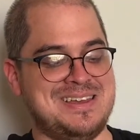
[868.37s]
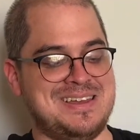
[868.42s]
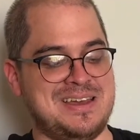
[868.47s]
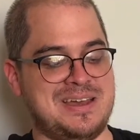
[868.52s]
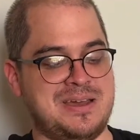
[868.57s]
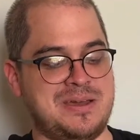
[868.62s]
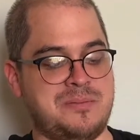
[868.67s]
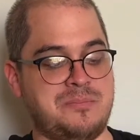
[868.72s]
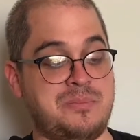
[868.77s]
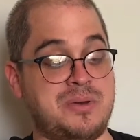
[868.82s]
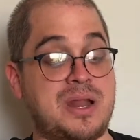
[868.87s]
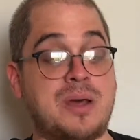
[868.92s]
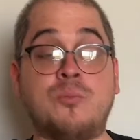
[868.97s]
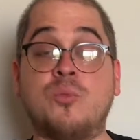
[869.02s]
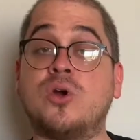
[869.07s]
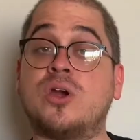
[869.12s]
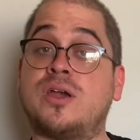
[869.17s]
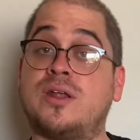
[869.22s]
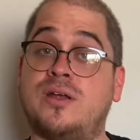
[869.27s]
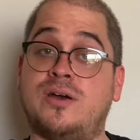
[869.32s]
Um, but I'm
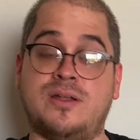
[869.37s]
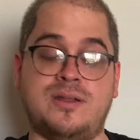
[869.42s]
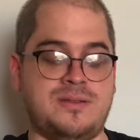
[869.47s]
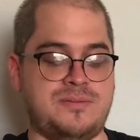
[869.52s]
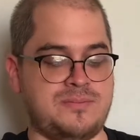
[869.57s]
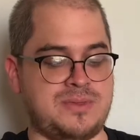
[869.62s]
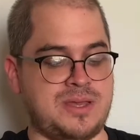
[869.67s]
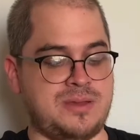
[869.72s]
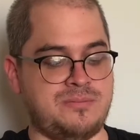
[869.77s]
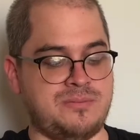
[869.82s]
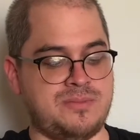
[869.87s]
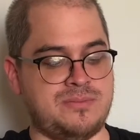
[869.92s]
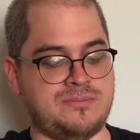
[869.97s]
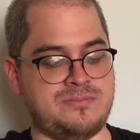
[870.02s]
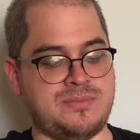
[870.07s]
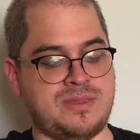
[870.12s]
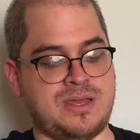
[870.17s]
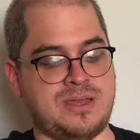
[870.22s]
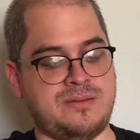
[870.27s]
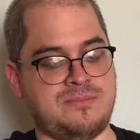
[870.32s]
working on it. I'm,
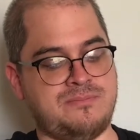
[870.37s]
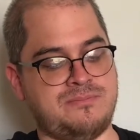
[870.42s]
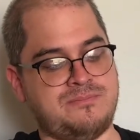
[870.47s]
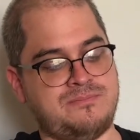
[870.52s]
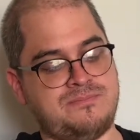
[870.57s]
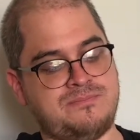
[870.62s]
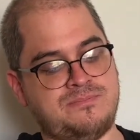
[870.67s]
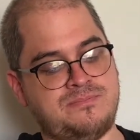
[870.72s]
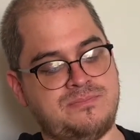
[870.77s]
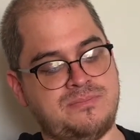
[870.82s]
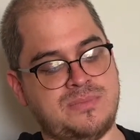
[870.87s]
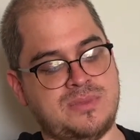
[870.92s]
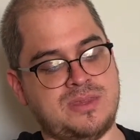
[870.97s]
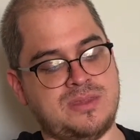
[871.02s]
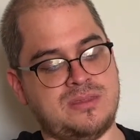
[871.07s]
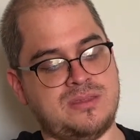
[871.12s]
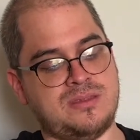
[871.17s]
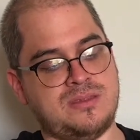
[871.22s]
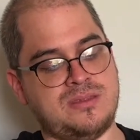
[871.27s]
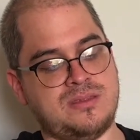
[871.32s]
I'm,
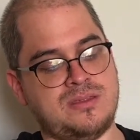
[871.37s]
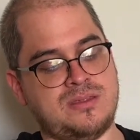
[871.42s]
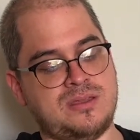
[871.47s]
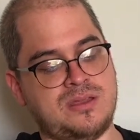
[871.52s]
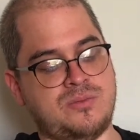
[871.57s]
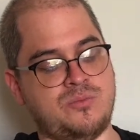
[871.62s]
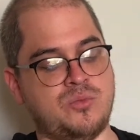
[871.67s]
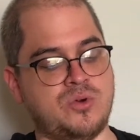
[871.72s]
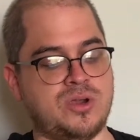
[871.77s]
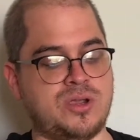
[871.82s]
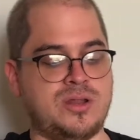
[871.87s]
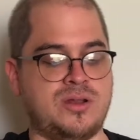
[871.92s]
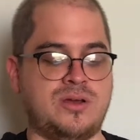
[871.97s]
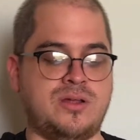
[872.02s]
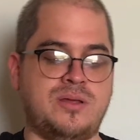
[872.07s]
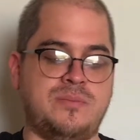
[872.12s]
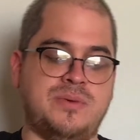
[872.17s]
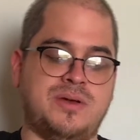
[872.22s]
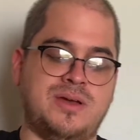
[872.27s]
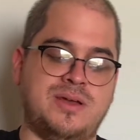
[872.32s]
I'm working on
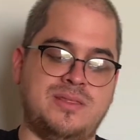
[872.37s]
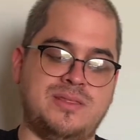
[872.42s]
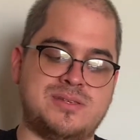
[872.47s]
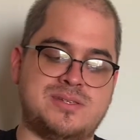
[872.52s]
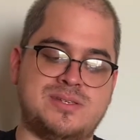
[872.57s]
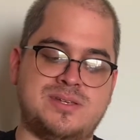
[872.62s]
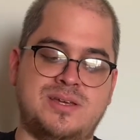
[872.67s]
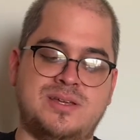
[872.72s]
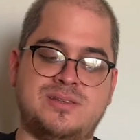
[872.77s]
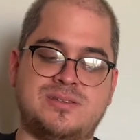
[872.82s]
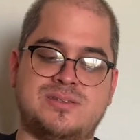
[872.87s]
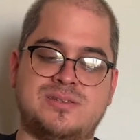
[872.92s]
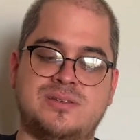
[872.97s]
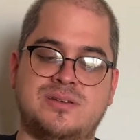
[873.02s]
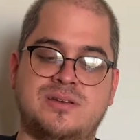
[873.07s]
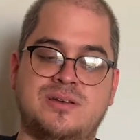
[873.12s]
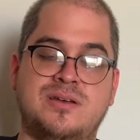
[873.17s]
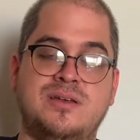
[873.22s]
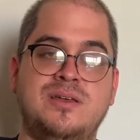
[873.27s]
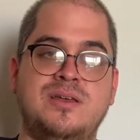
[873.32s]
it behind the scenes
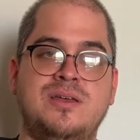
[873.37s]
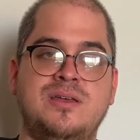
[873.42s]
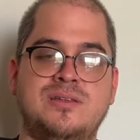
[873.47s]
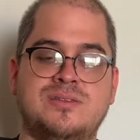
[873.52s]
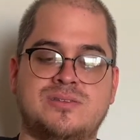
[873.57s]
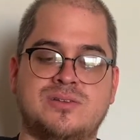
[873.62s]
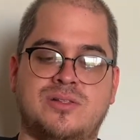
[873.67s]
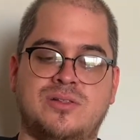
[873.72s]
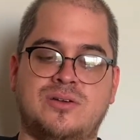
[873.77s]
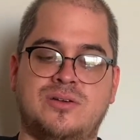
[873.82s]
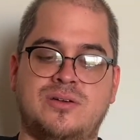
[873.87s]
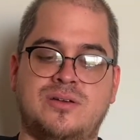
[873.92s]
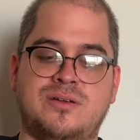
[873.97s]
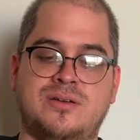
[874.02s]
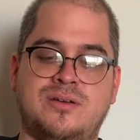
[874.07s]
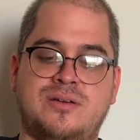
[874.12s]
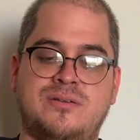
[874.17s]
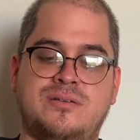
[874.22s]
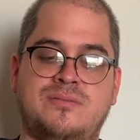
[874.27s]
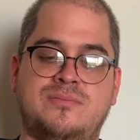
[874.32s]
to, to learn,
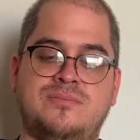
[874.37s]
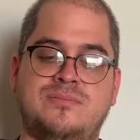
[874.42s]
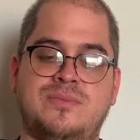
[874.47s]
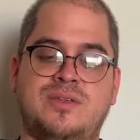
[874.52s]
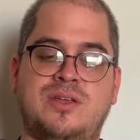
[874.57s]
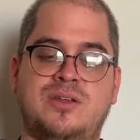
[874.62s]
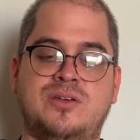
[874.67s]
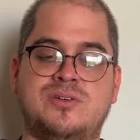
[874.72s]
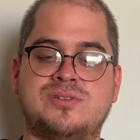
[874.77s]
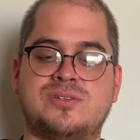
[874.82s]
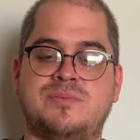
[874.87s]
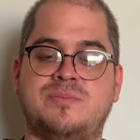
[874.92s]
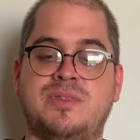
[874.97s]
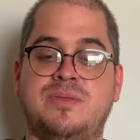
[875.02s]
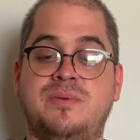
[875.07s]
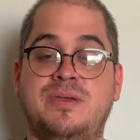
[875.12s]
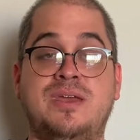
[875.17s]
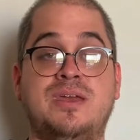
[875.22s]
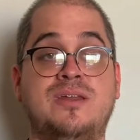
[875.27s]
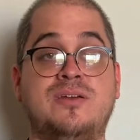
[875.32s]
uh, you know, some of the
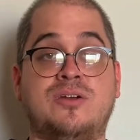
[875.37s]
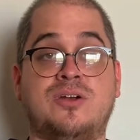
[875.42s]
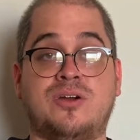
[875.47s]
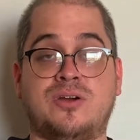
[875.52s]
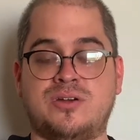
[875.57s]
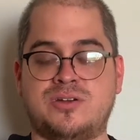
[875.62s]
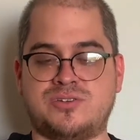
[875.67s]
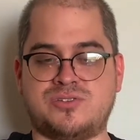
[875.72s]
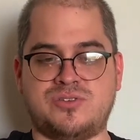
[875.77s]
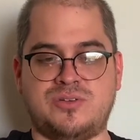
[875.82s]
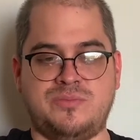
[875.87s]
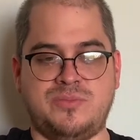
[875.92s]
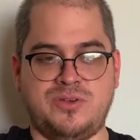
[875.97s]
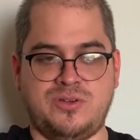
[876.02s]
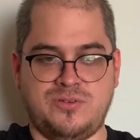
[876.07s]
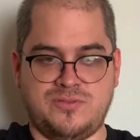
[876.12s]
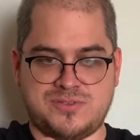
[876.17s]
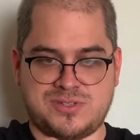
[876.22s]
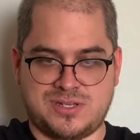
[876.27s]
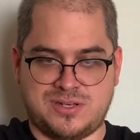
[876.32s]
beginner cardistry
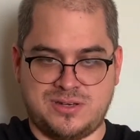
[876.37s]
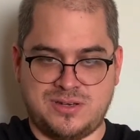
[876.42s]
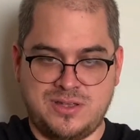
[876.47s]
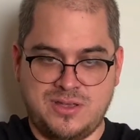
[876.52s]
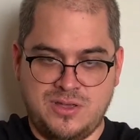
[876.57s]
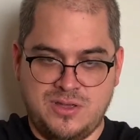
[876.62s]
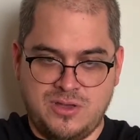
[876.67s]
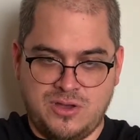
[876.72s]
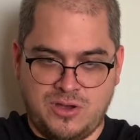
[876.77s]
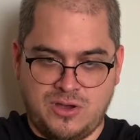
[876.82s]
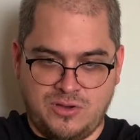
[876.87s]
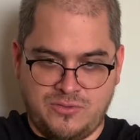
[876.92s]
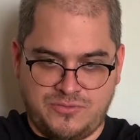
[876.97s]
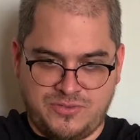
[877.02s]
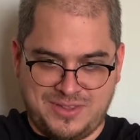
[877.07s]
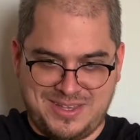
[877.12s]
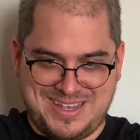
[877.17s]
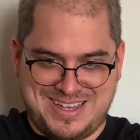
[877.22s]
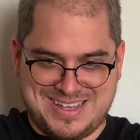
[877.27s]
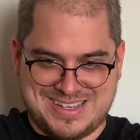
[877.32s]
moves. And
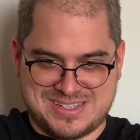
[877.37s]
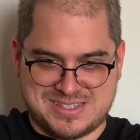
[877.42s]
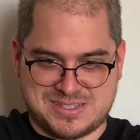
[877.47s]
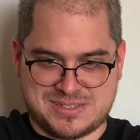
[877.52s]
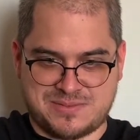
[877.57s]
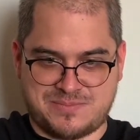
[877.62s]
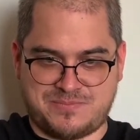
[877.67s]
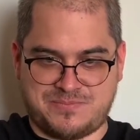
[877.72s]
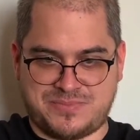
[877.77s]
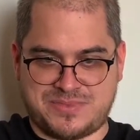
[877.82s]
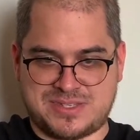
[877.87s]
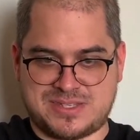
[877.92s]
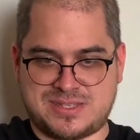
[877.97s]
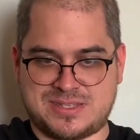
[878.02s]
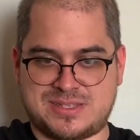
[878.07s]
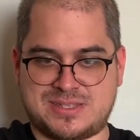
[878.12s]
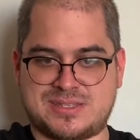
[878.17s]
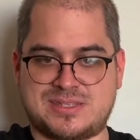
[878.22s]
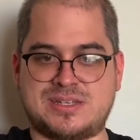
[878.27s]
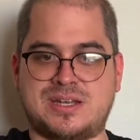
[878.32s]
hopefully
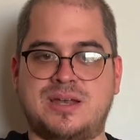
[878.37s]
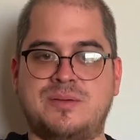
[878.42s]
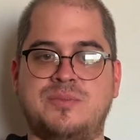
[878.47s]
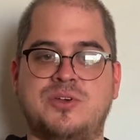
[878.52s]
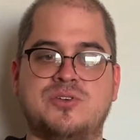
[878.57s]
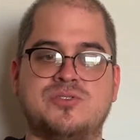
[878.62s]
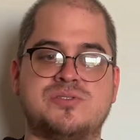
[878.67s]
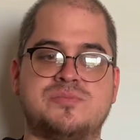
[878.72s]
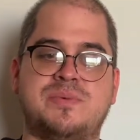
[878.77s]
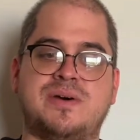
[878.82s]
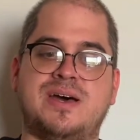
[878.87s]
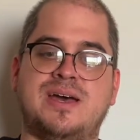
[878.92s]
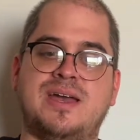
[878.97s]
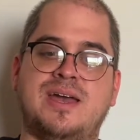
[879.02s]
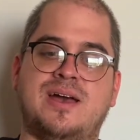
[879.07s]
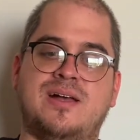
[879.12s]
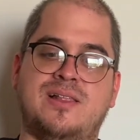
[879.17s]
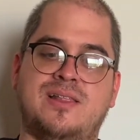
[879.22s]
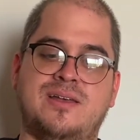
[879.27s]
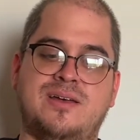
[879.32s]
as time goes by,
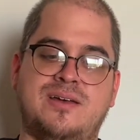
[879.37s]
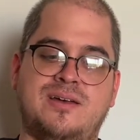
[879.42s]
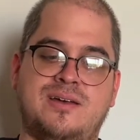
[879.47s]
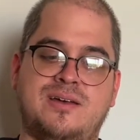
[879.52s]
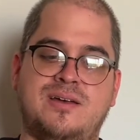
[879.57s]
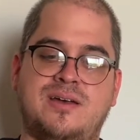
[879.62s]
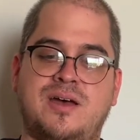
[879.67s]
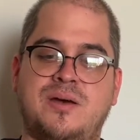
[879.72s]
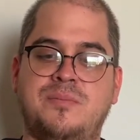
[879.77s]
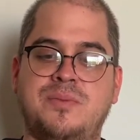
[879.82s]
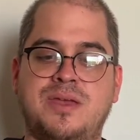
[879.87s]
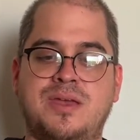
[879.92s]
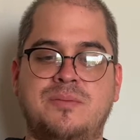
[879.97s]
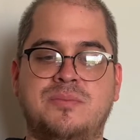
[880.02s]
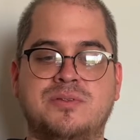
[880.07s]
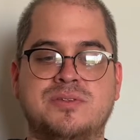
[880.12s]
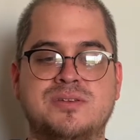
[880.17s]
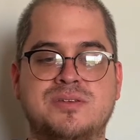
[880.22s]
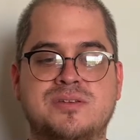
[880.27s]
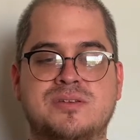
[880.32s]
I'll, uh, I'll be able
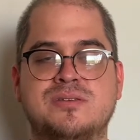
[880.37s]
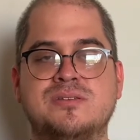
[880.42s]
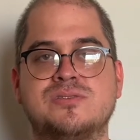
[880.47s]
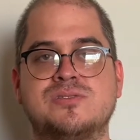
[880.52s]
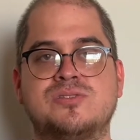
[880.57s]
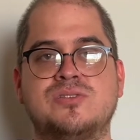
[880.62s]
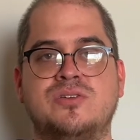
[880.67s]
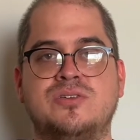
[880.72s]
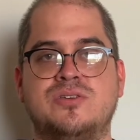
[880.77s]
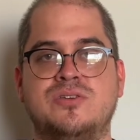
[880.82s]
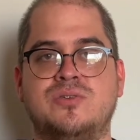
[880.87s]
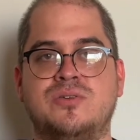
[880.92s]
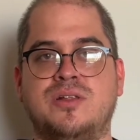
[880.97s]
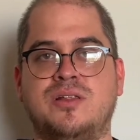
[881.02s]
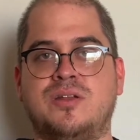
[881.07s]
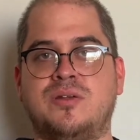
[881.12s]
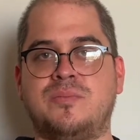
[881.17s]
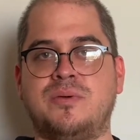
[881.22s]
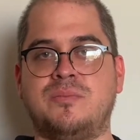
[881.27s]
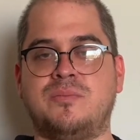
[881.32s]
to start doing a
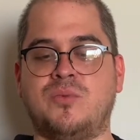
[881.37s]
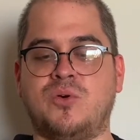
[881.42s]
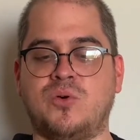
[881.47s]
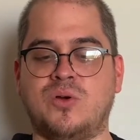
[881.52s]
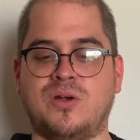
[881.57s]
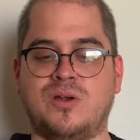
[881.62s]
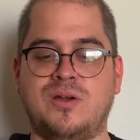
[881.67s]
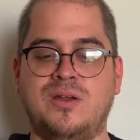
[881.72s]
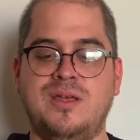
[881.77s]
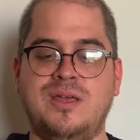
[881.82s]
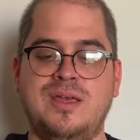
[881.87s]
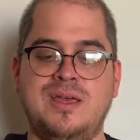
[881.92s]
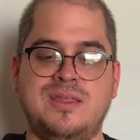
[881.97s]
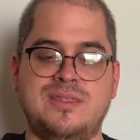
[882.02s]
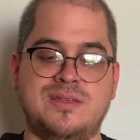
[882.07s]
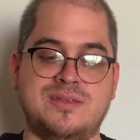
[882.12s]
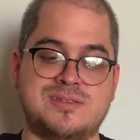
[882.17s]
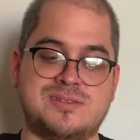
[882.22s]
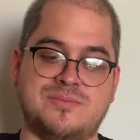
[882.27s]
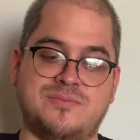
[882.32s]
little bit more
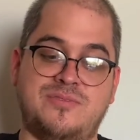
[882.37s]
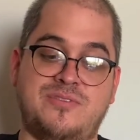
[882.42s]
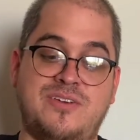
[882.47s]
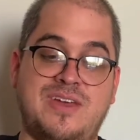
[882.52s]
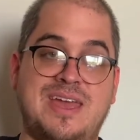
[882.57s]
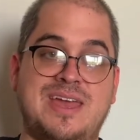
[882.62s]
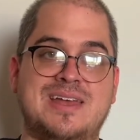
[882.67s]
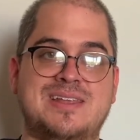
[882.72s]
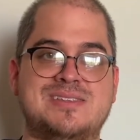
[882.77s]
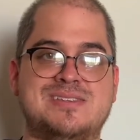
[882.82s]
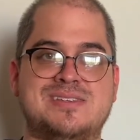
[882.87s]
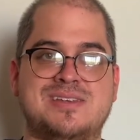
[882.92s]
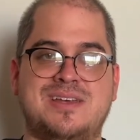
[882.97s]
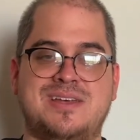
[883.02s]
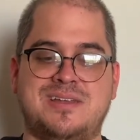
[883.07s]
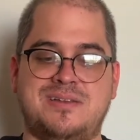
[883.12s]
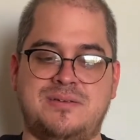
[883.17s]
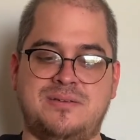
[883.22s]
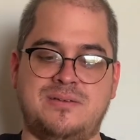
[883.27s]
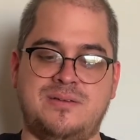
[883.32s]
than some fans.
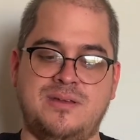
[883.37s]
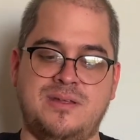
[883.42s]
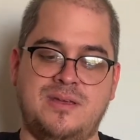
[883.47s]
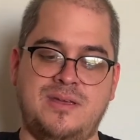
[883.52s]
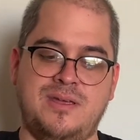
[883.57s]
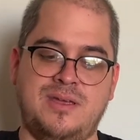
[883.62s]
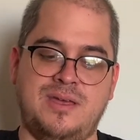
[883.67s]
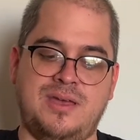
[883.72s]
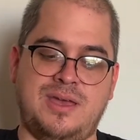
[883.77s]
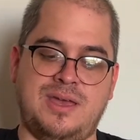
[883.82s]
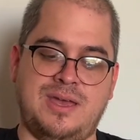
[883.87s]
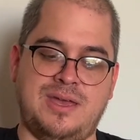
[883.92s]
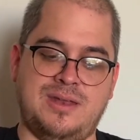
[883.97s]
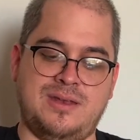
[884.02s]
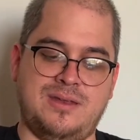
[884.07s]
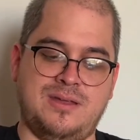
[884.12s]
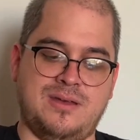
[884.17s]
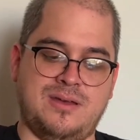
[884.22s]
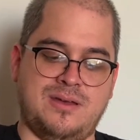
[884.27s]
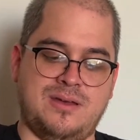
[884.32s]
And,
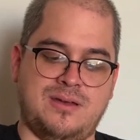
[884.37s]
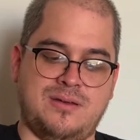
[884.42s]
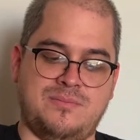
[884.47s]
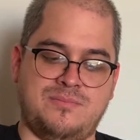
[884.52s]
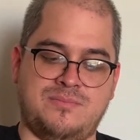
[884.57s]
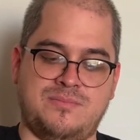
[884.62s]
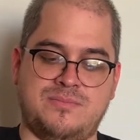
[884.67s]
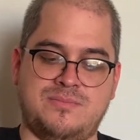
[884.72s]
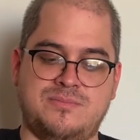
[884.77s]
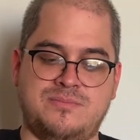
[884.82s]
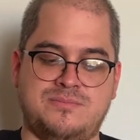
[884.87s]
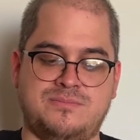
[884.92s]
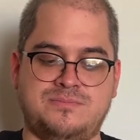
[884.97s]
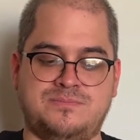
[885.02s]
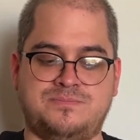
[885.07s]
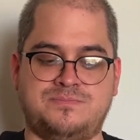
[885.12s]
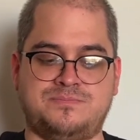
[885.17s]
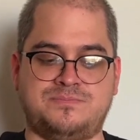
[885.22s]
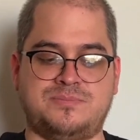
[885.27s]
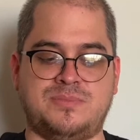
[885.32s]
and um,
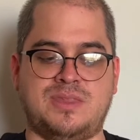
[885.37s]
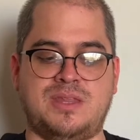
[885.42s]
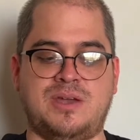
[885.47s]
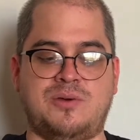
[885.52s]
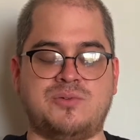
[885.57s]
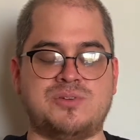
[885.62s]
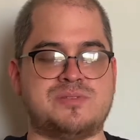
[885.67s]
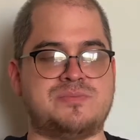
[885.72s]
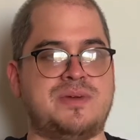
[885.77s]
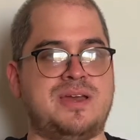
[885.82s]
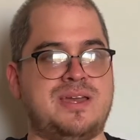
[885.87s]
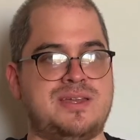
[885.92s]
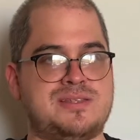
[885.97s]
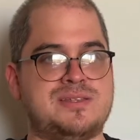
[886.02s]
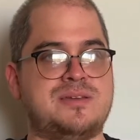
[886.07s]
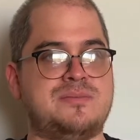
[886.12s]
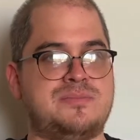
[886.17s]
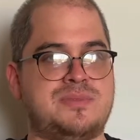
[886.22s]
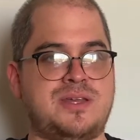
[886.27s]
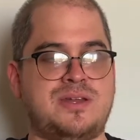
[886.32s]
that was my
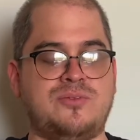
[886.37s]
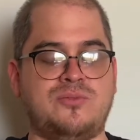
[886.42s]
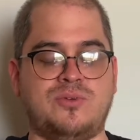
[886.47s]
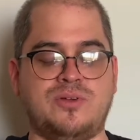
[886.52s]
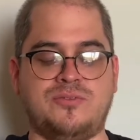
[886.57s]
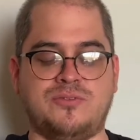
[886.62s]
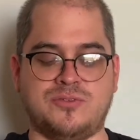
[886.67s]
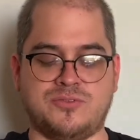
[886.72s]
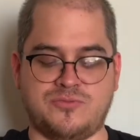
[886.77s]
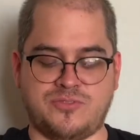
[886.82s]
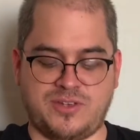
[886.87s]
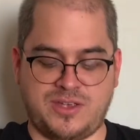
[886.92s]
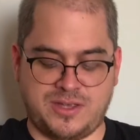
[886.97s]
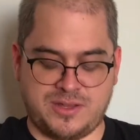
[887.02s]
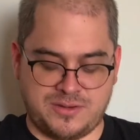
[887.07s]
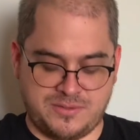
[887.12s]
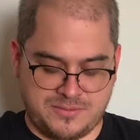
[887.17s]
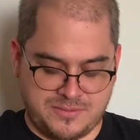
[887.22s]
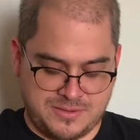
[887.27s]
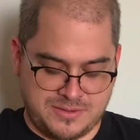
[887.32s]
attempt at a riffle
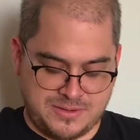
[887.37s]
fan,